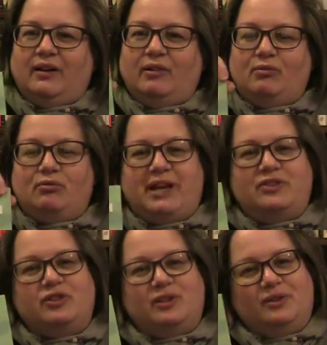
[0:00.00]

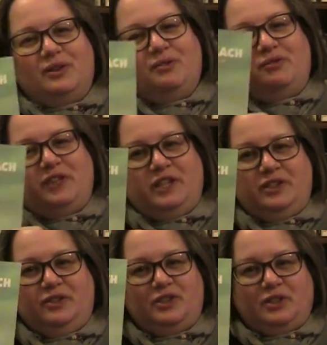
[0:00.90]
retro
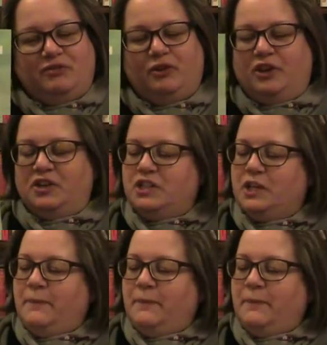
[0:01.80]
feel to the font.